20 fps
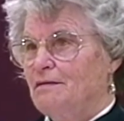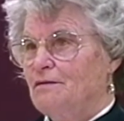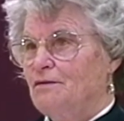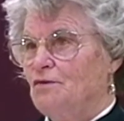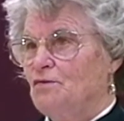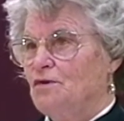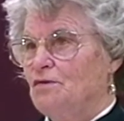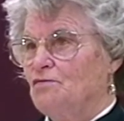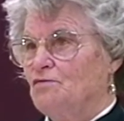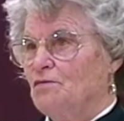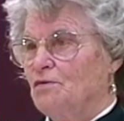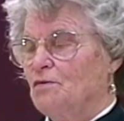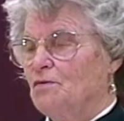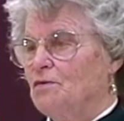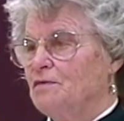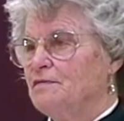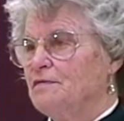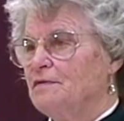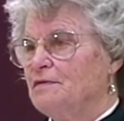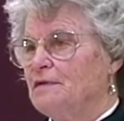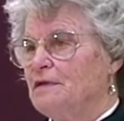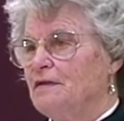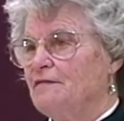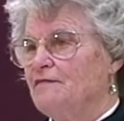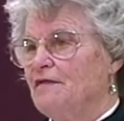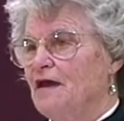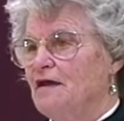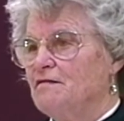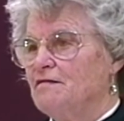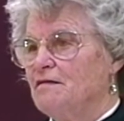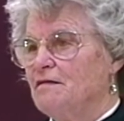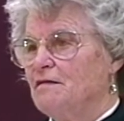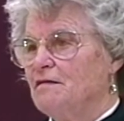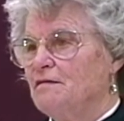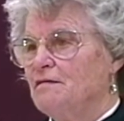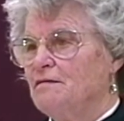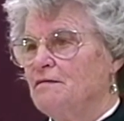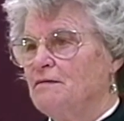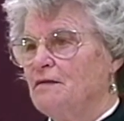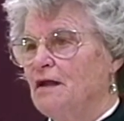who enrolled that
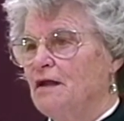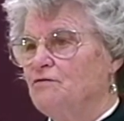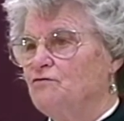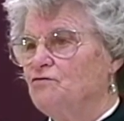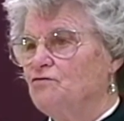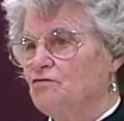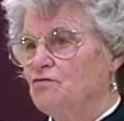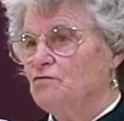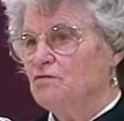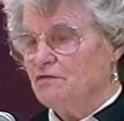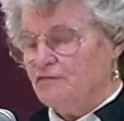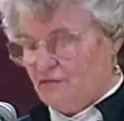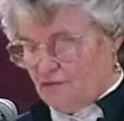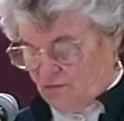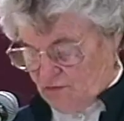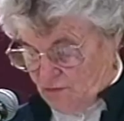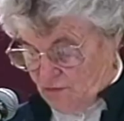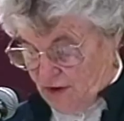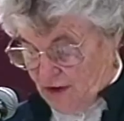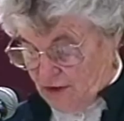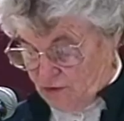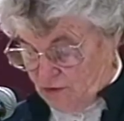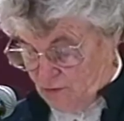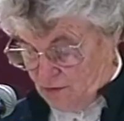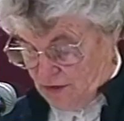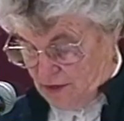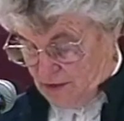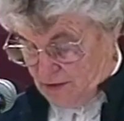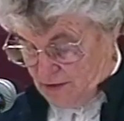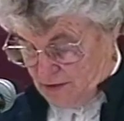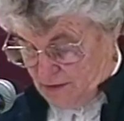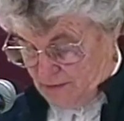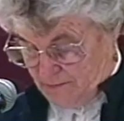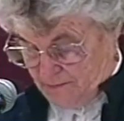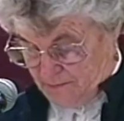year, and 2 of us graduated.